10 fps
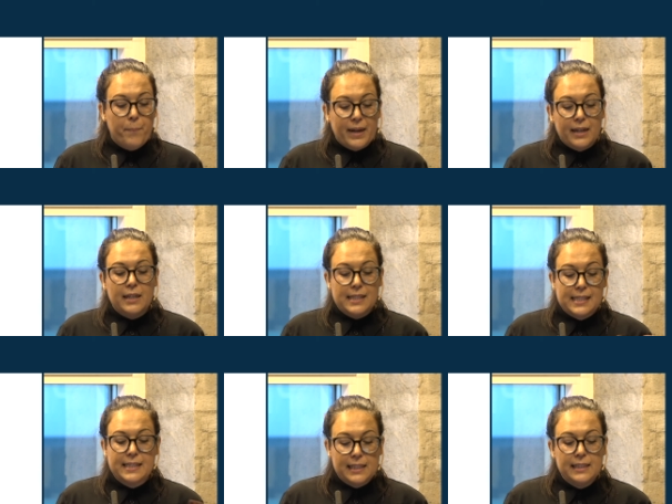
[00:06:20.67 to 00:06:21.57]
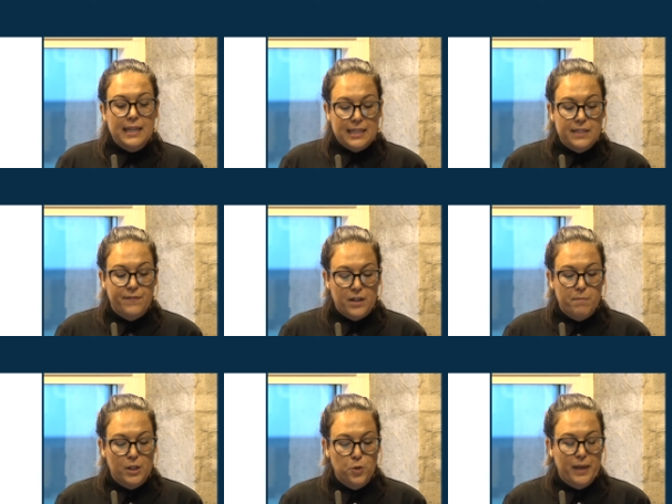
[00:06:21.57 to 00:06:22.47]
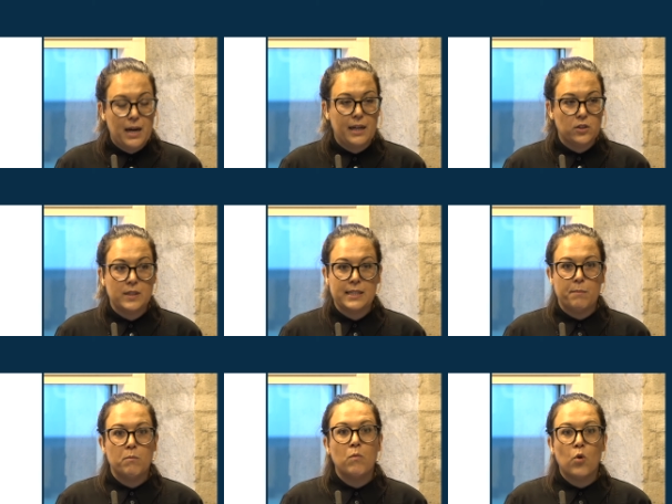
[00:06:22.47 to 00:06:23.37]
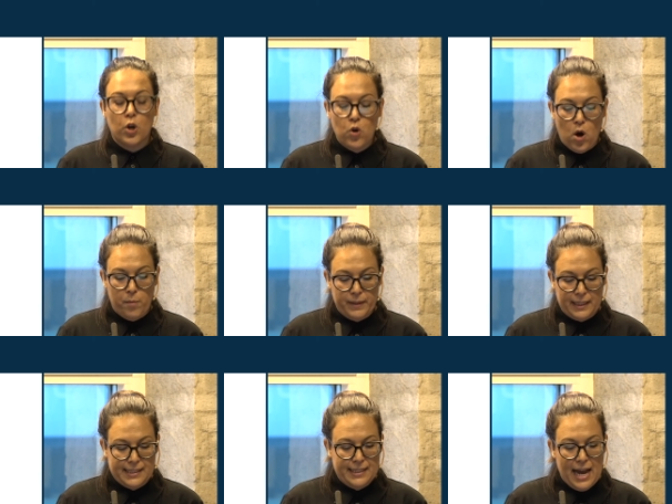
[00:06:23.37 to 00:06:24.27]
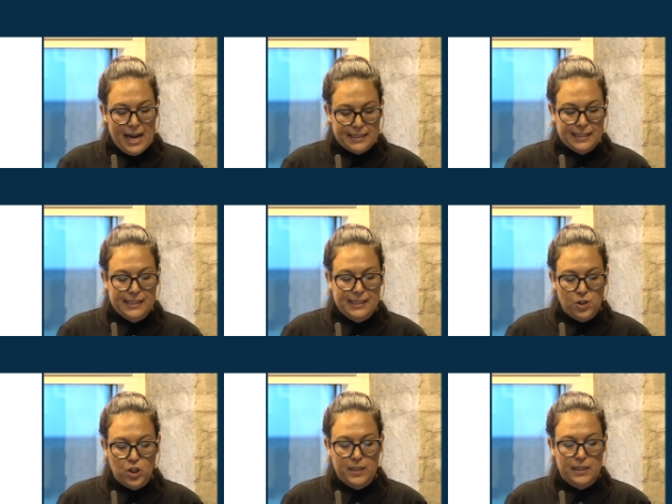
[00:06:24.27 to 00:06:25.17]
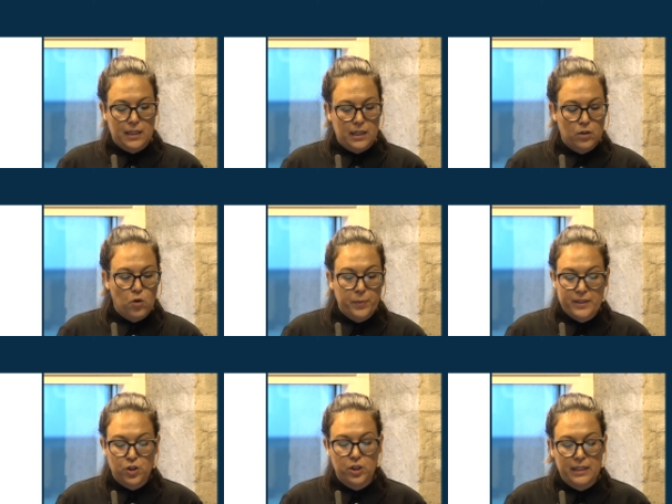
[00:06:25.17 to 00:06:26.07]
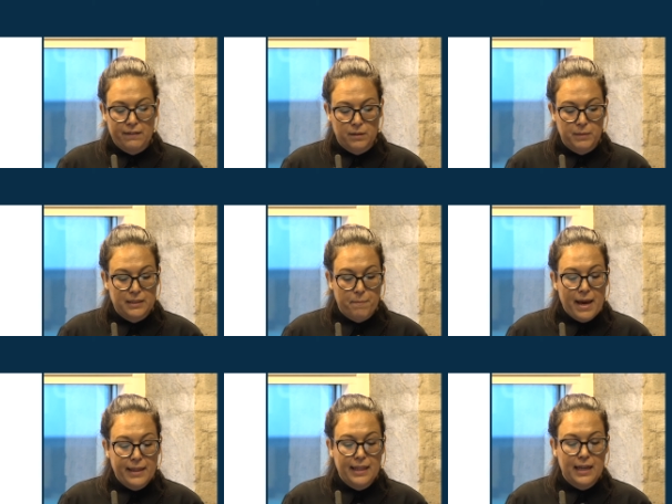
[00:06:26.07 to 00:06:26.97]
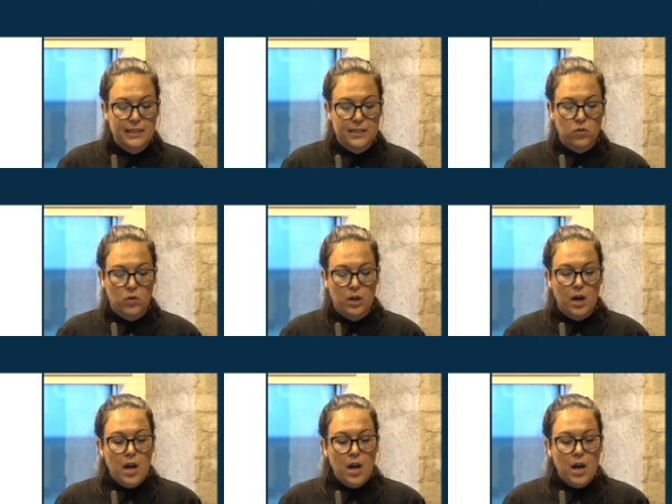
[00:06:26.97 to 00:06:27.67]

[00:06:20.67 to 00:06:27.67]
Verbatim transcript: but still it's very much behind on some more complex tasks, such as the competition level mathematics or